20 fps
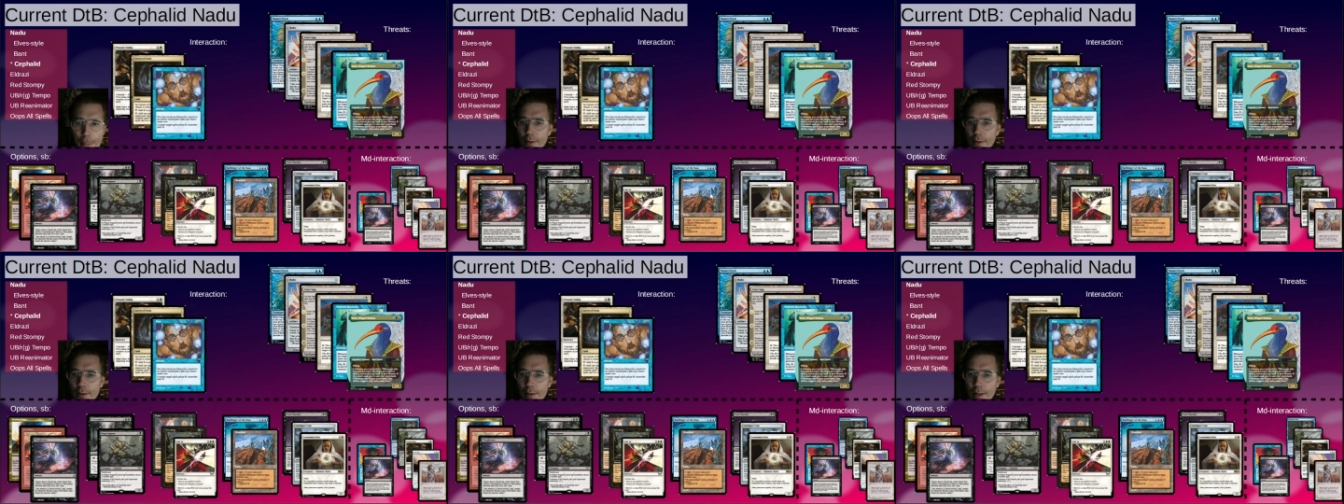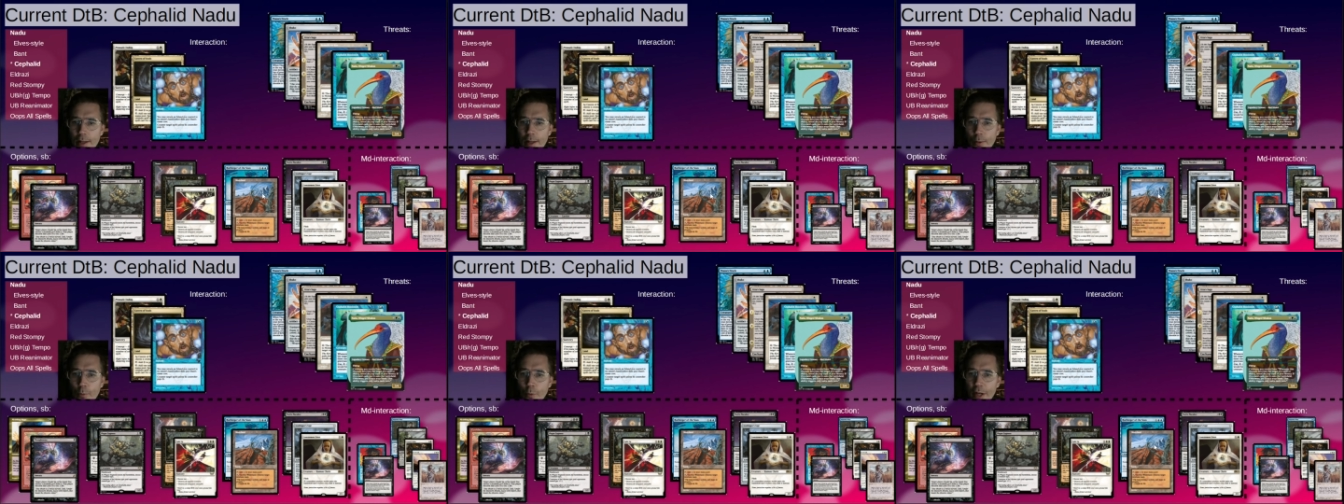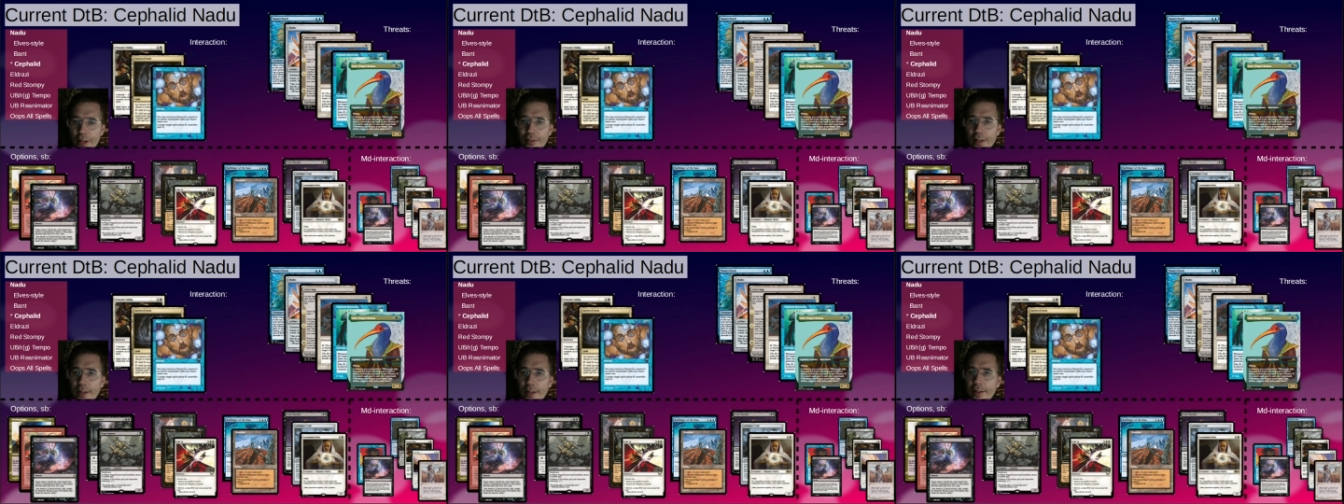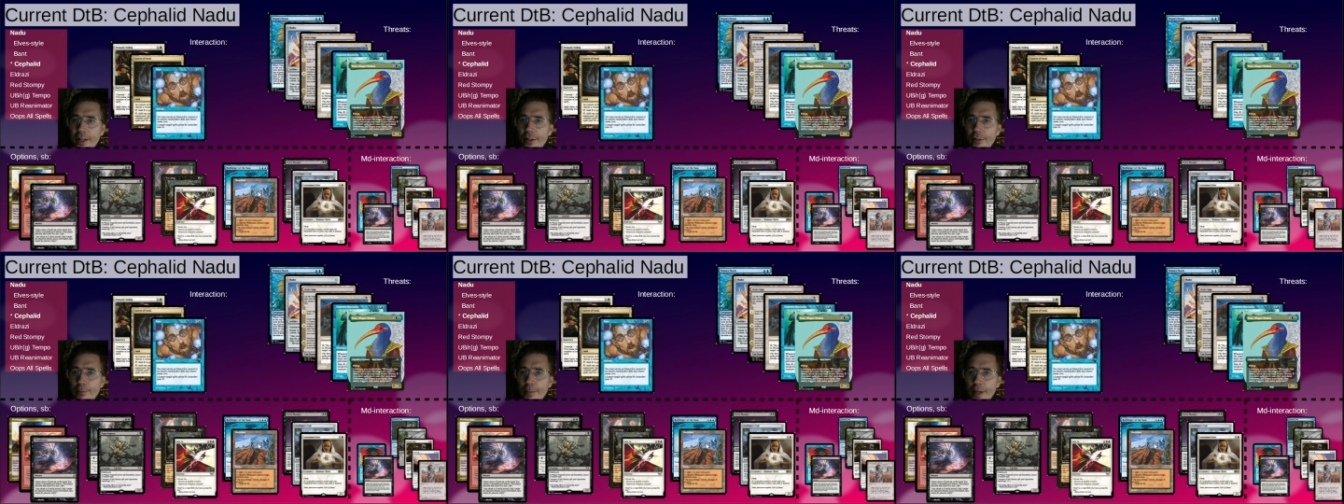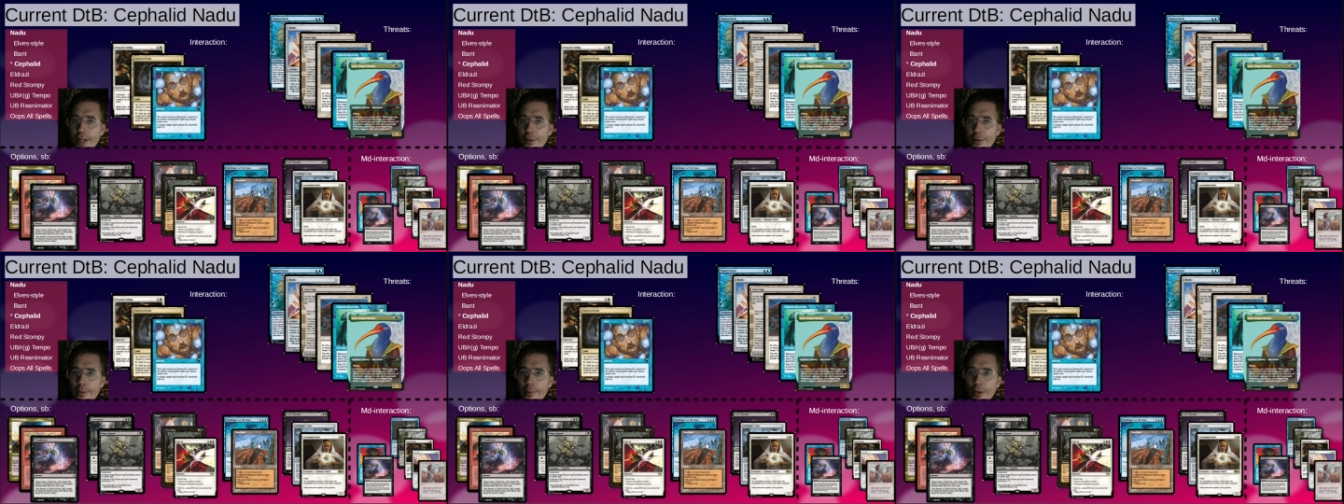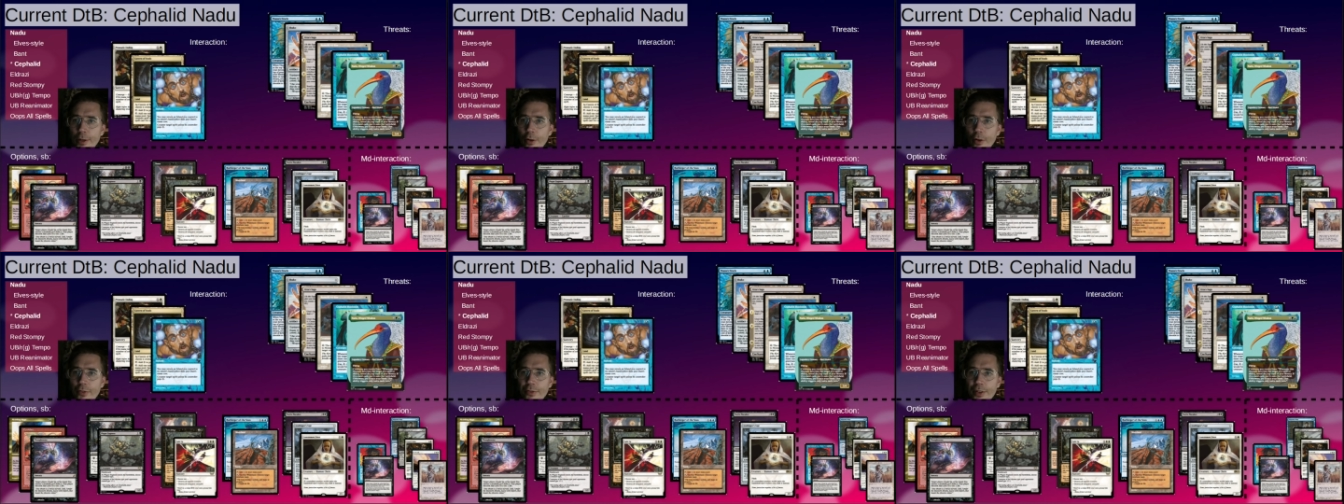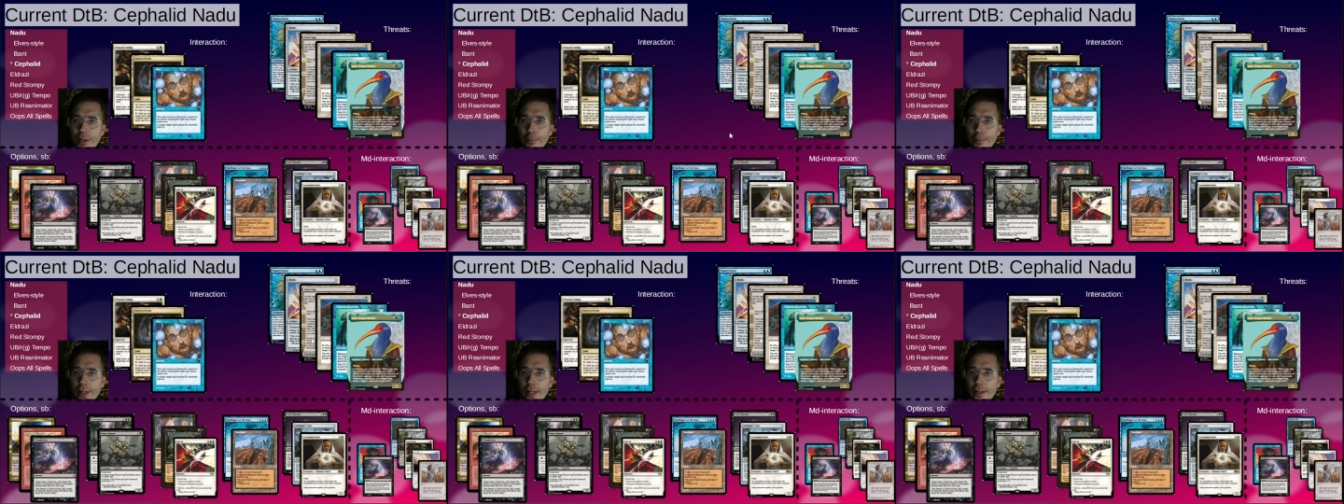Yeah, Wasteland gets better because
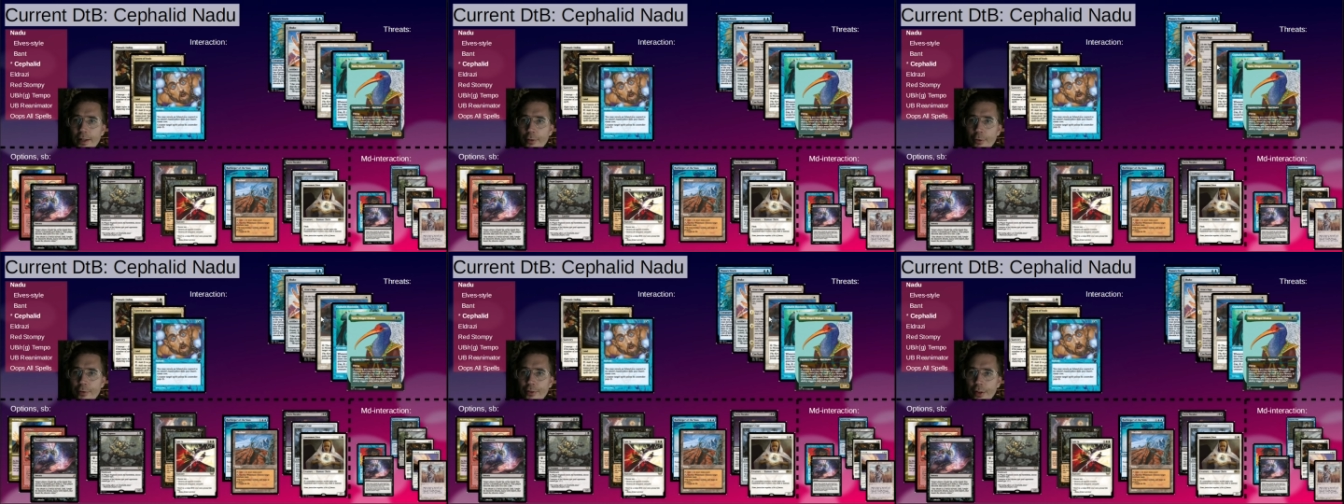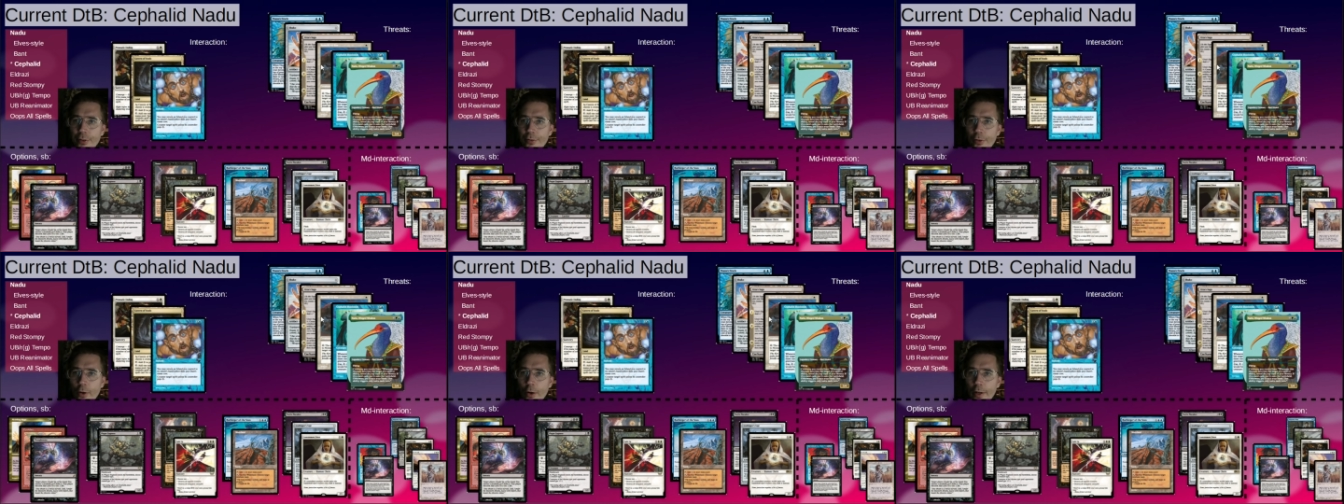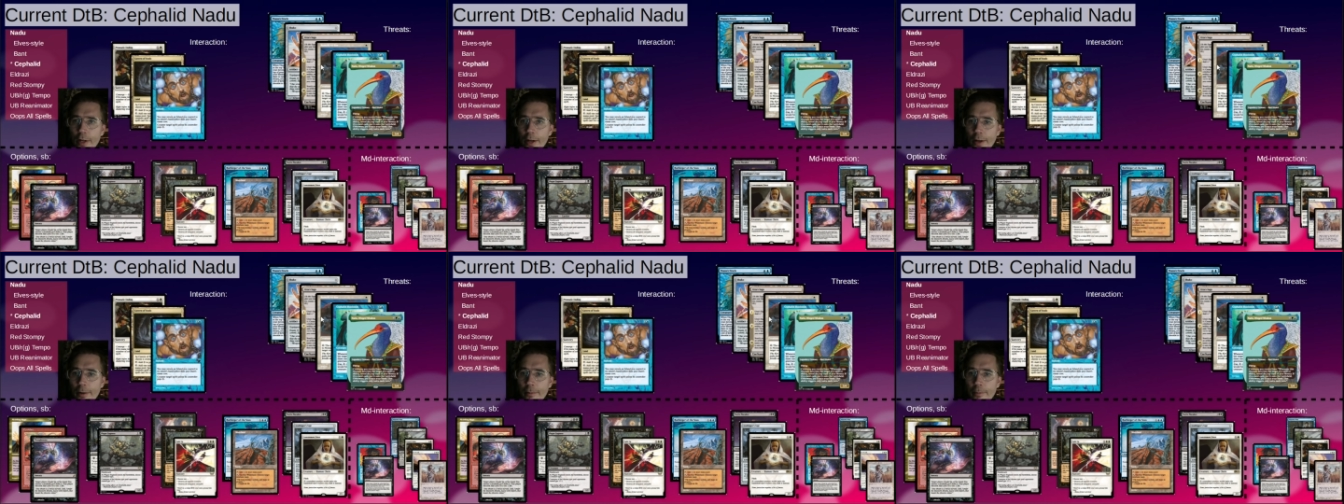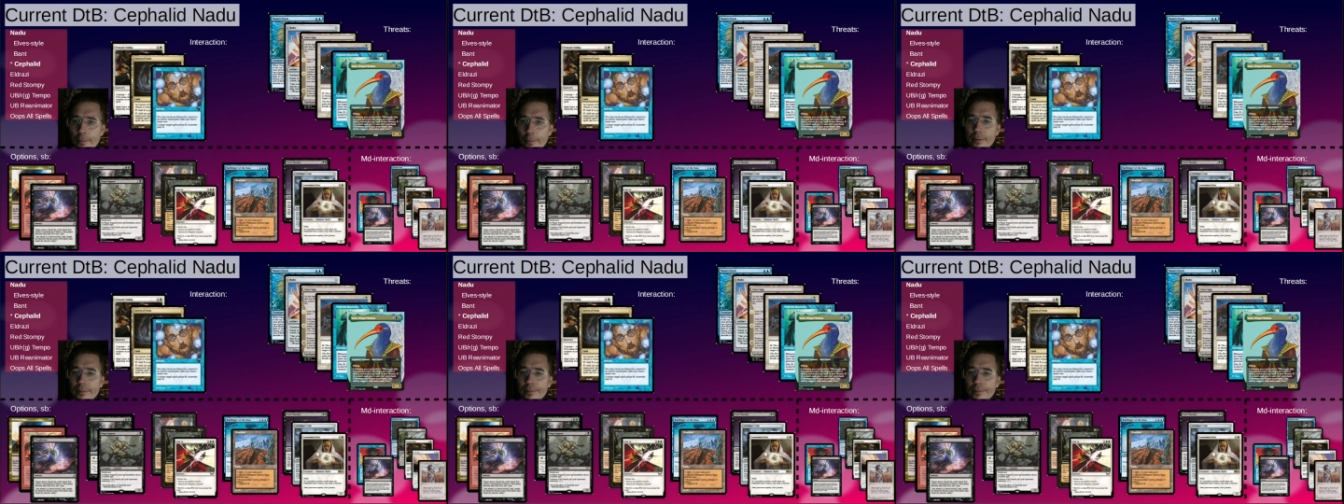they play Ursa Saga.